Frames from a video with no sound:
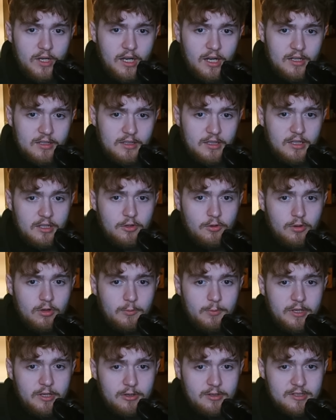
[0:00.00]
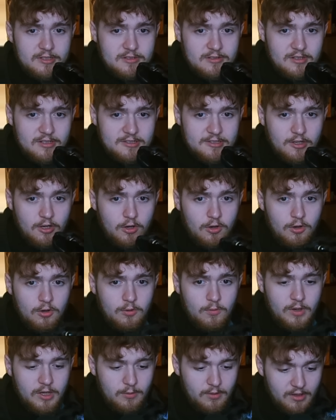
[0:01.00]
we got an Igor appearance. Let's go.
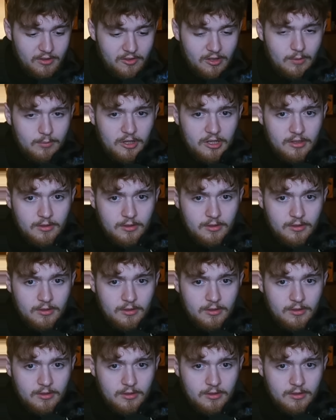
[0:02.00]
What do you want to say,